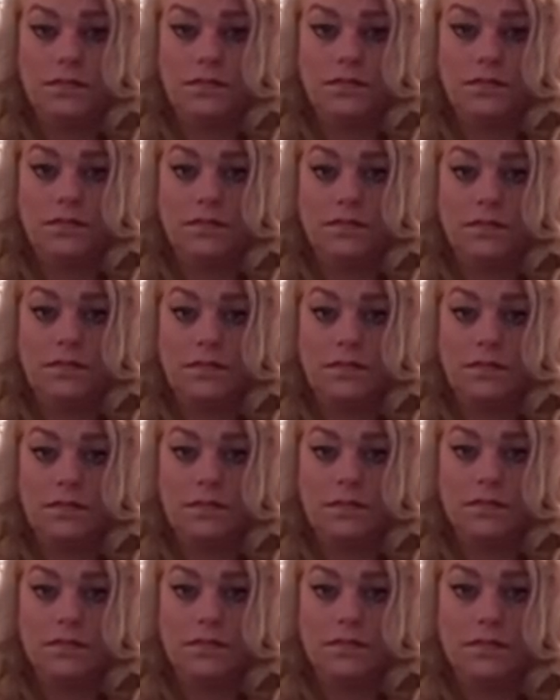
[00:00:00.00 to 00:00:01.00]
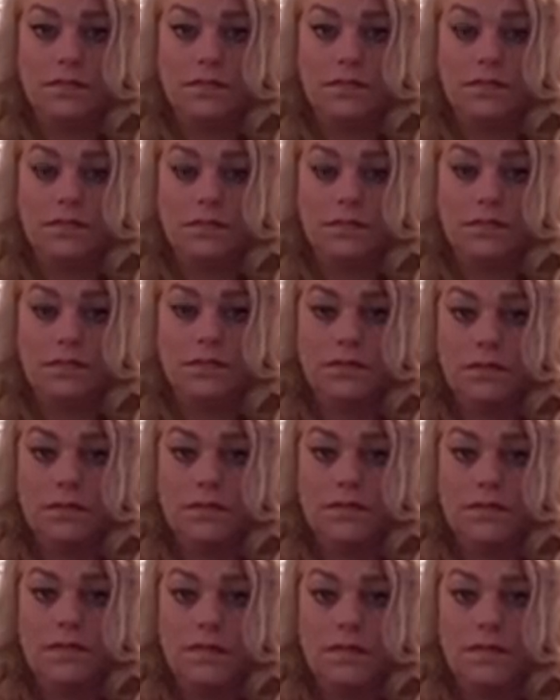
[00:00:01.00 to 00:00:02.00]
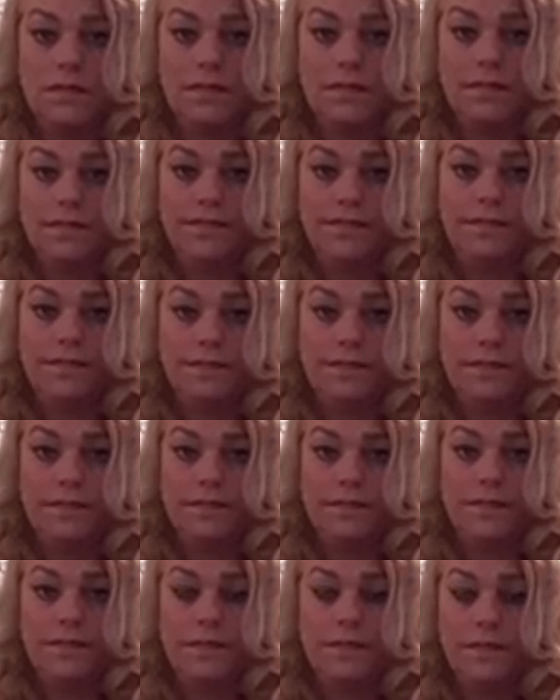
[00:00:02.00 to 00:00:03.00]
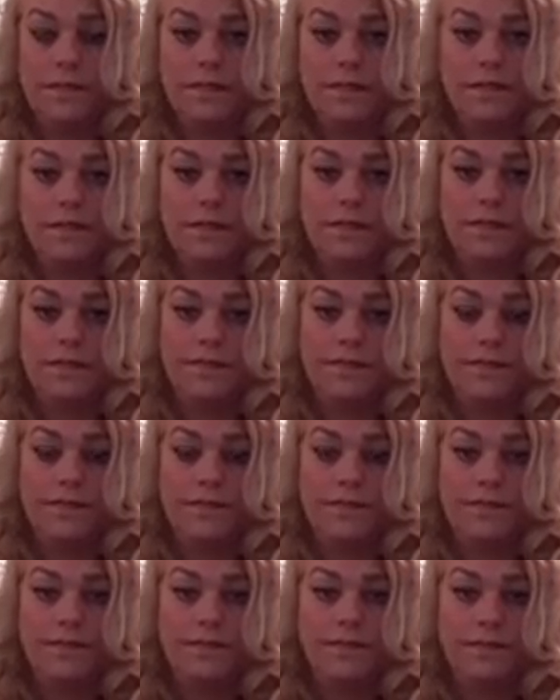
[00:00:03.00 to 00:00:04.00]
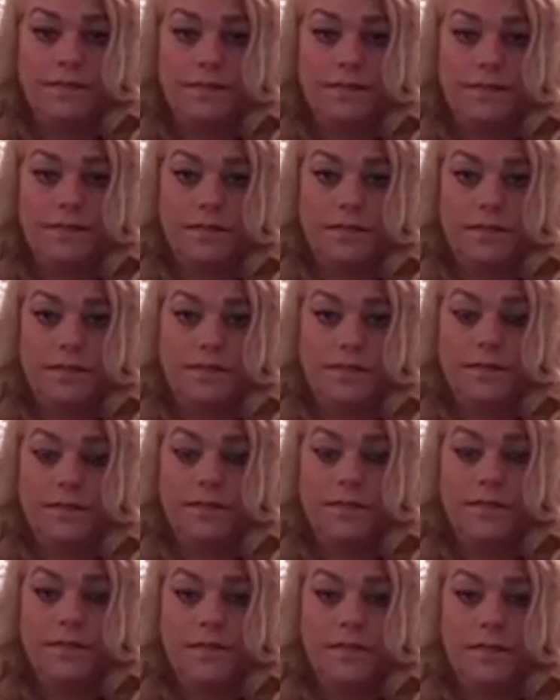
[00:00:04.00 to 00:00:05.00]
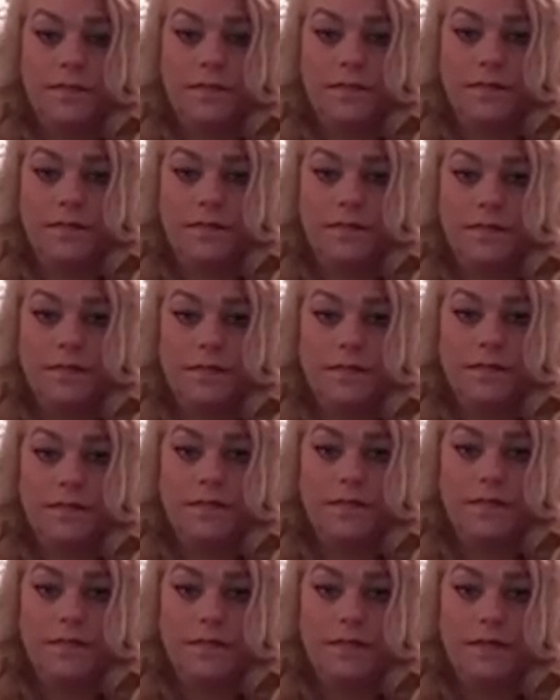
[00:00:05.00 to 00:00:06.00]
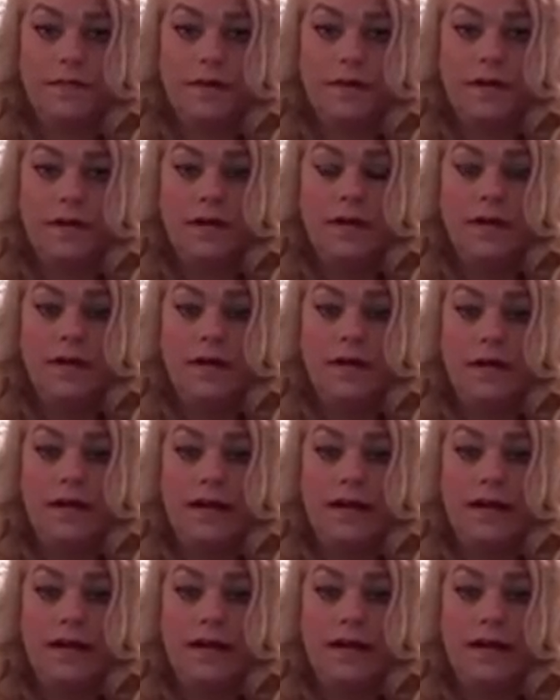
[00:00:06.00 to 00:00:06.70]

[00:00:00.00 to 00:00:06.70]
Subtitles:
This person isn't speaking.